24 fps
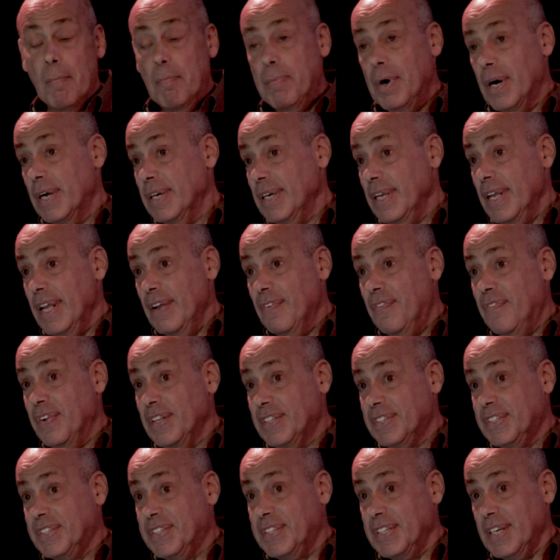But if
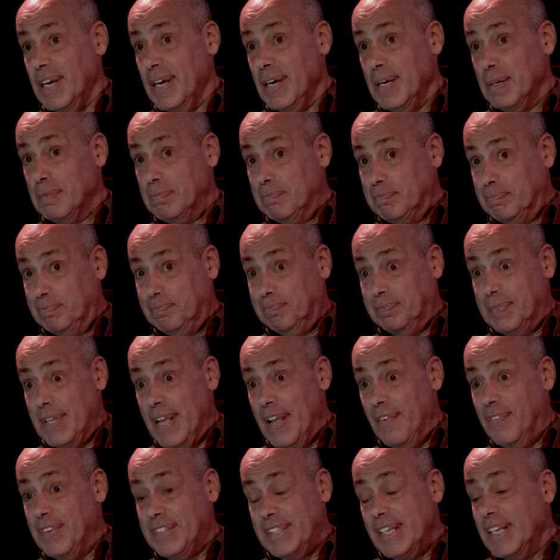it's uh,
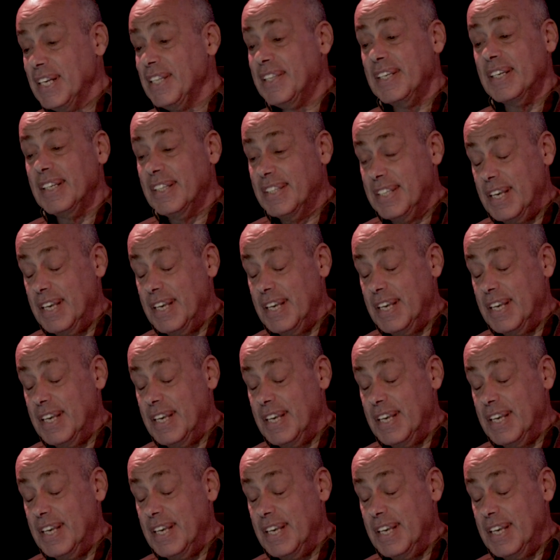if it's anything